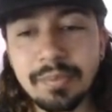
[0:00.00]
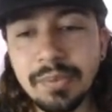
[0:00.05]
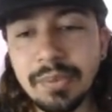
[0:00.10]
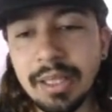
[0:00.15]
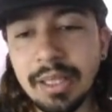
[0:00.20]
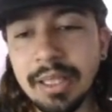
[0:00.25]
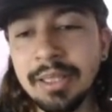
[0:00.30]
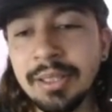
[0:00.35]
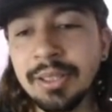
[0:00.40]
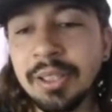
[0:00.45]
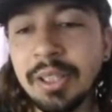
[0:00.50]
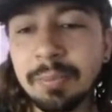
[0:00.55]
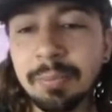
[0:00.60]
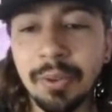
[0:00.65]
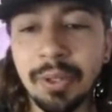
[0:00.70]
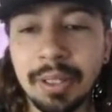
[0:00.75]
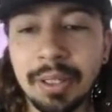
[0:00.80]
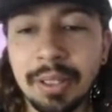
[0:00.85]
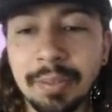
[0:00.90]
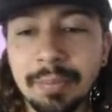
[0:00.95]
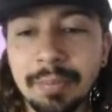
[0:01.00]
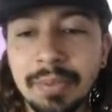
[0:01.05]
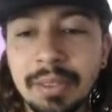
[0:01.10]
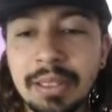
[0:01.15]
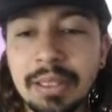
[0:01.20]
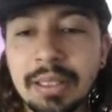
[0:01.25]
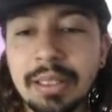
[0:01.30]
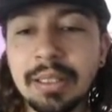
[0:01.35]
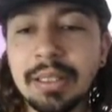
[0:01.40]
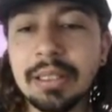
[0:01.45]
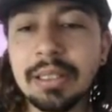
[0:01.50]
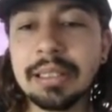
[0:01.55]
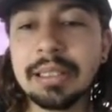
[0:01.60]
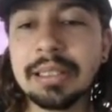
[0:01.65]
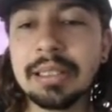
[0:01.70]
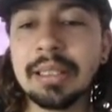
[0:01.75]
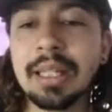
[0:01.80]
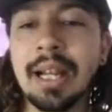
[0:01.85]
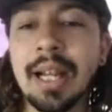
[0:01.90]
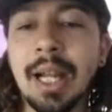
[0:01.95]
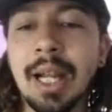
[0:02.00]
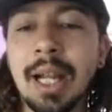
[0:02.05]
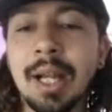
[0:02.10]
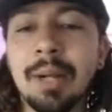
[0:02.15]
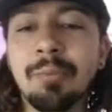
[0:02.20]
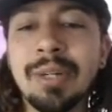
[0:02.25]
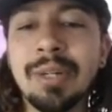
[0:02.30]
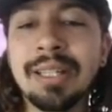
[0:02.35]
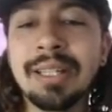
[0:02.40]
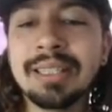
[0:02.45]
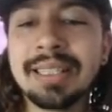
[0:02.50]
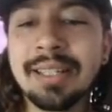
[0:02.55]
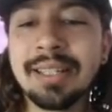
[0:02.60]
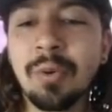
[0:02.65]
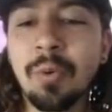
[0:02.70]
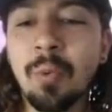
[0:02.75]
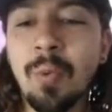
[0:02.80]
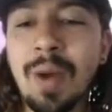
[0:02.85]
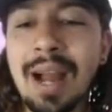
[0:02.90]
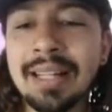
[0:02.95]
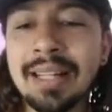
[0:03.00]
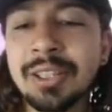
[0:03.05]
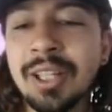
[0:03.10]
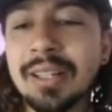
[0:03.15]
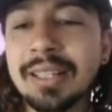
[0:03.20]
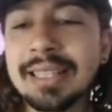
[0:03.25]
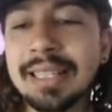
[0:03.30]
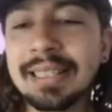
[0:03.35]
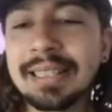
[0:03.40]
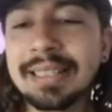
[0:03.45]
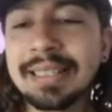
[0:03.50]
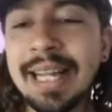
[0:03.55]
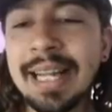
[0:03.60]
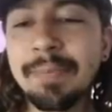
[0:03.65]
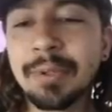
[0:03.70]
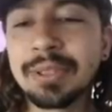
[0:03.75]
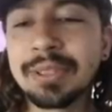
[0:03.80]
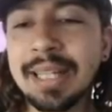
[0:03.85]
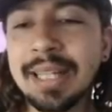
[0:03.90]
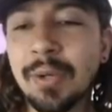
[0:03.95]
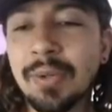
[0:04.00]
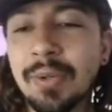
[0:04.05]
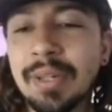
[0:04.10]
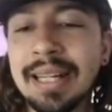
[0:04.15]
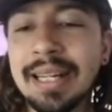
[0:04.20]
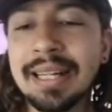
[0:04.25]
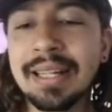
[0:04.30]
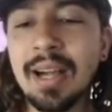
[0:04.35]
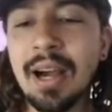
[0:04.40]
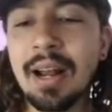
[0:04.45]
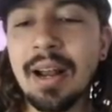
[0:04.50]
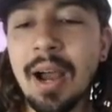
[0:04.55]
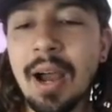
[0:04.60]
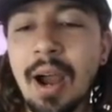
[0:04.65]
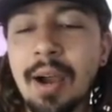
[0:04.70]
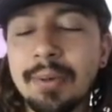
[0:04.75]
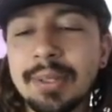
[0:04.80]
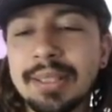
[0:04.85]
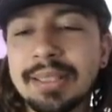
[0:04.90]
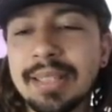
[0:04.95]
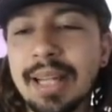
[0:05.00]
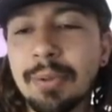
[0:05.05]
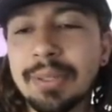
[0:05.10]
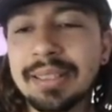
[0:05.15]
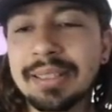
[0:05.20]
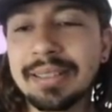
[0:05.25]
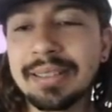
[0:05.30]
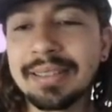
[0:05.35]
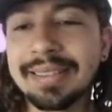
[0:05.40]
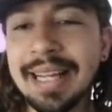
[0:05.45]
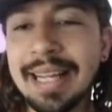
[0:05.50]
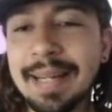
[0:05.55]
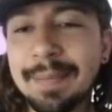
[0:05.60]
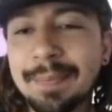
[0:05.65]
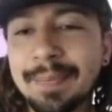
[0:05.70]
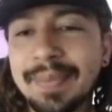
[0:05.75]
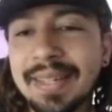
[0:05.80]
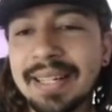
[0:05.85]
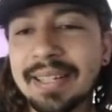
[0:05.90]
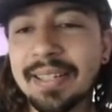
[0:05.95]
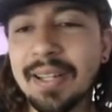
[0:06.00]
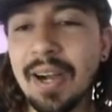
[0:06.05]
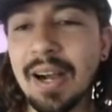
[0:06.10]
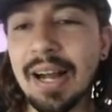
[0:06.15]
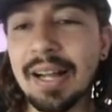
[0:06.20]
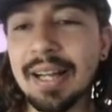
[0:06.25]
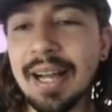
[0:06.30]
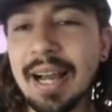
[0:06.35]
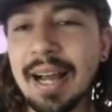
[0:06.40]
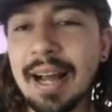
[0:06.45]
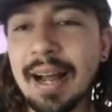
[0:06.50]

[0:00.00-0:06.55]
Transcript: That's a good point. Rinzin Wangchuk says, keep or sell Lingard. I would keep Lingard.